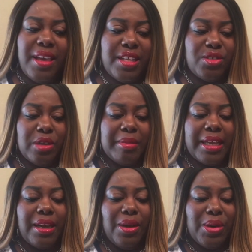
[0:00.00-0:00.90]
And so I'm
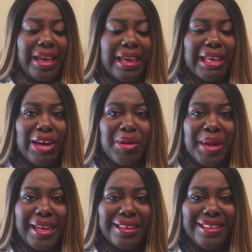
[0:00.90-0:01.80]
like, okay, all
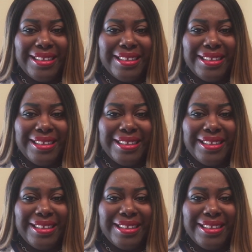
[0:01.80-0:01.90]
right.